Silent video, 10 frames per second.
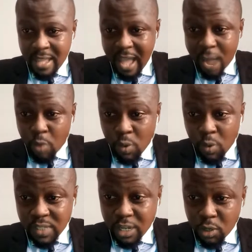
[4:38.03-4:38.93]
Her
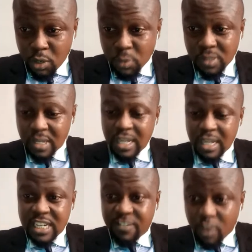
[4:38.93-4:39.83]
roles includes
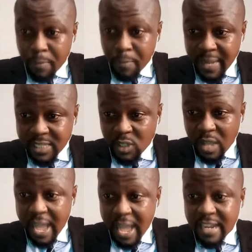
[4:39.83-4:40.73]
development
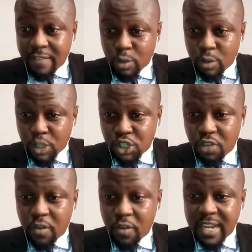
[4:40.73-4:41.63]
and
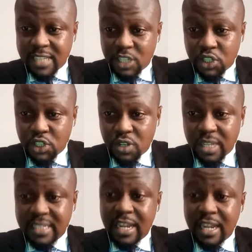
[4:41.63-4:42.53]
evaluation of
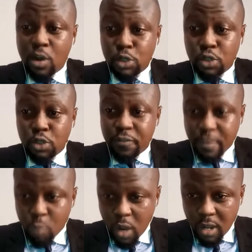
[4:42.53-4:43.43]
organization internal control
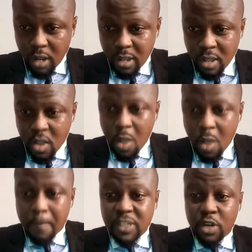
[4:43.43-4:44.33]
framework,
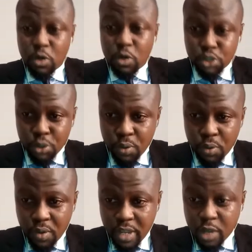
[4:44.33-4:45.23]
budget
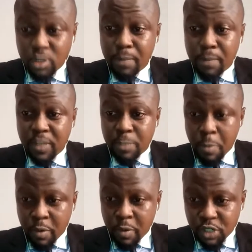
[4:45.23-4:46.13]
control, including budget
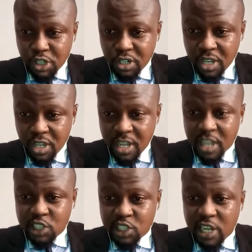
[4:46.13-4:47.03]
preparation,
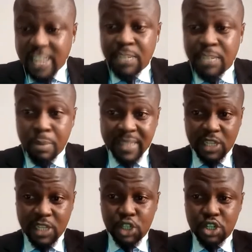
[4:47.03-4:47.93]
challenge
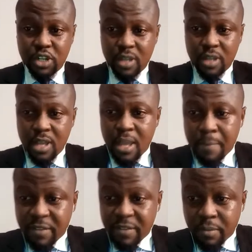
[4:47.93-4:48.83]
implementation,
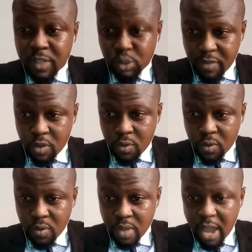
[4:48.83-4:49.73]
performance
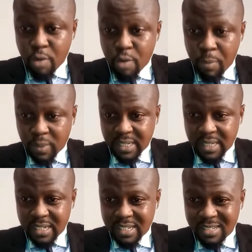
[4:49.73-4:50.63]
review, and
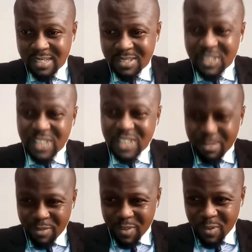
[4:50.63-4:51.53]
reporting, just to
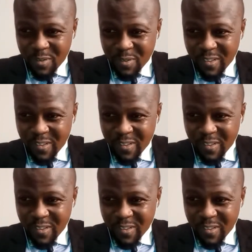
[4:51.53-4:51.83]
name a few.